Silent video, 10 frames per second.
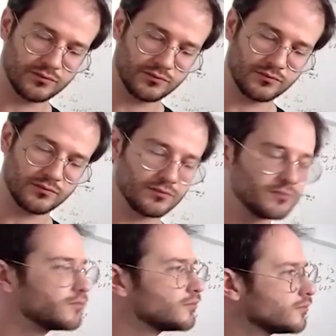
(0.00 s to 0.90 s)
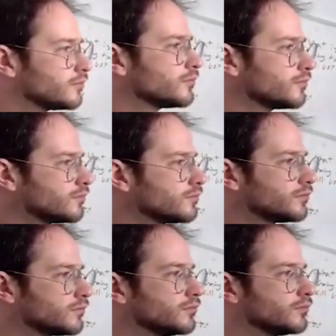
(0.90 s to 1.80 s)

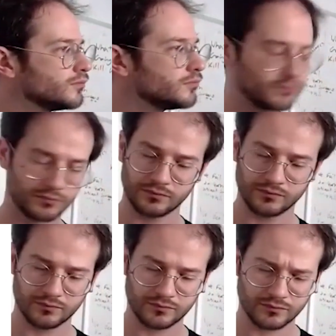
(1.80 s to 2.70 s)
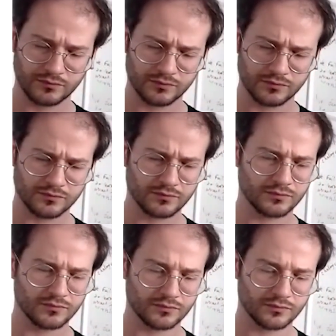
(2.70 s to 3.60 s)

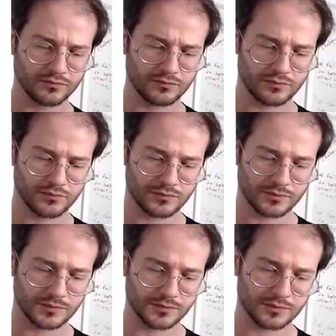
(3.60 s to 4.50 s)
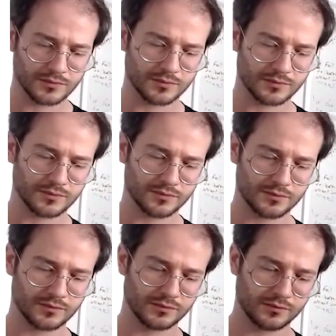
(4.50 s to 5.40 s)

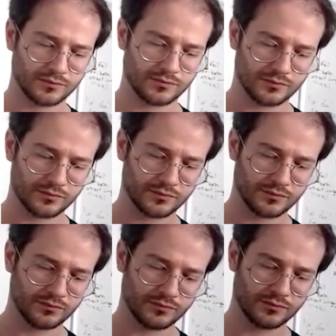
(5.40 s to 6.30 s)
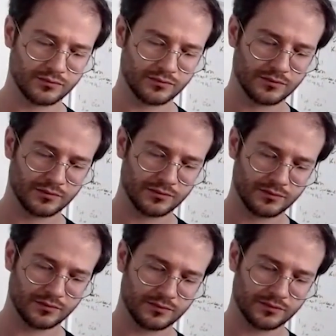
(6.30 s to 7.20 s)

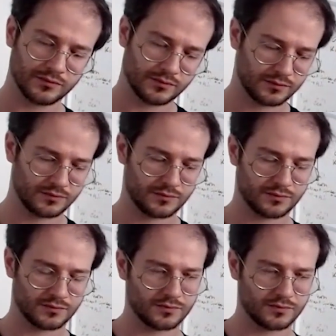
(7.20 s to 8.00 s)
(not speaking)